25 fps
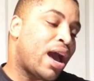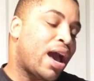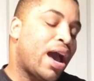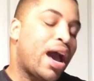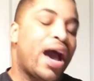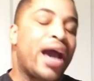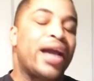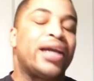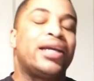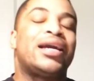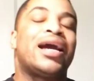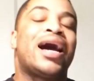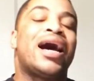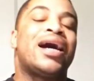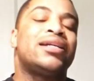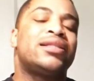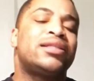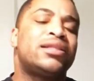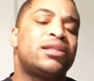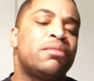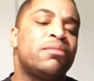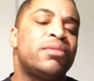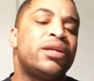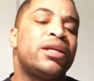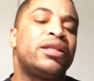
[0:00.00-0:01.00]
I
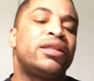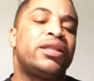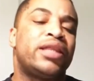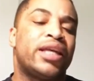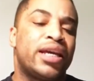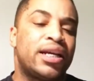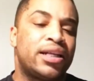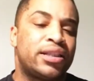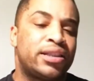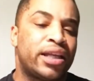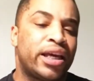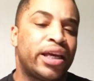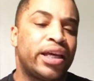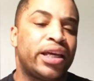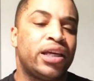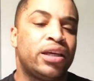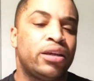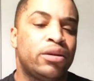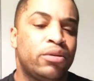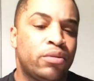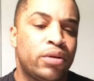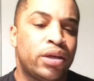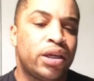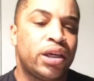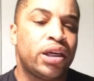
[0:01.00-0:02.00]
got some of the things that
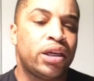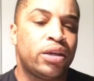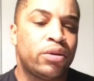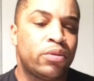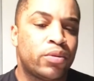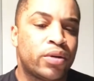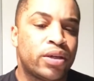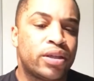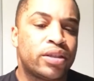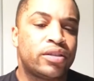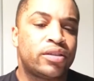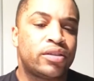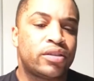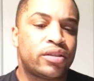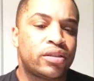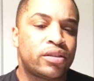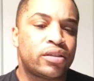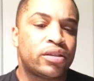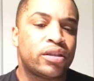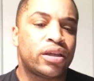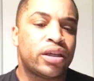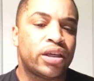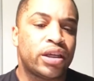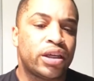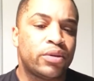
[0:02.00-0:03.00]
he
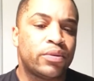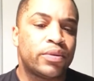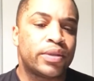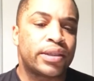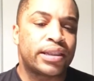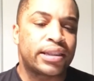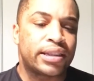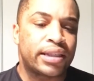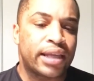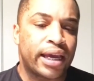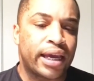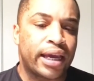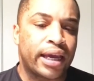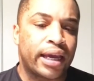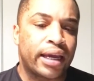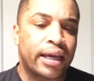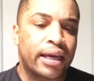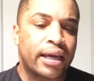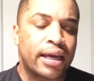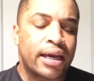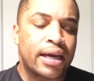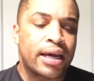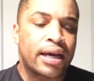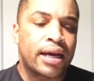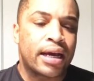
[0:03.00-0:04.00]
was
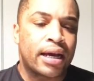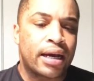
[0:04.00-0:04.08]
saying